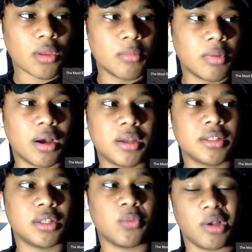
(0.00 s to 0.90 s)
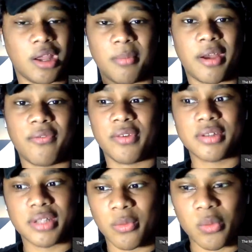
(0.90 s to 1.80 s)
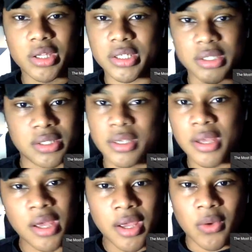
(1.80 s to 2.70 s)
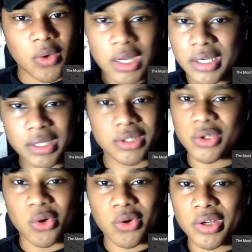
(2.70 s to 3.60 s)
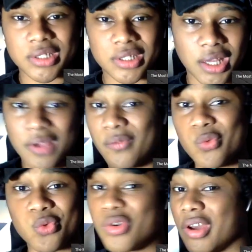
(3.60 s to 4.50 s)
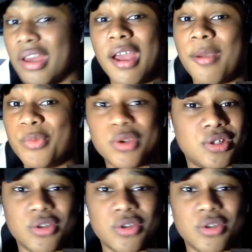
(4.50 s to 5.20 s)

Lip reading: But honestly, with like my friends, like we just You let niggas go crazy. Like, if you could cap, you could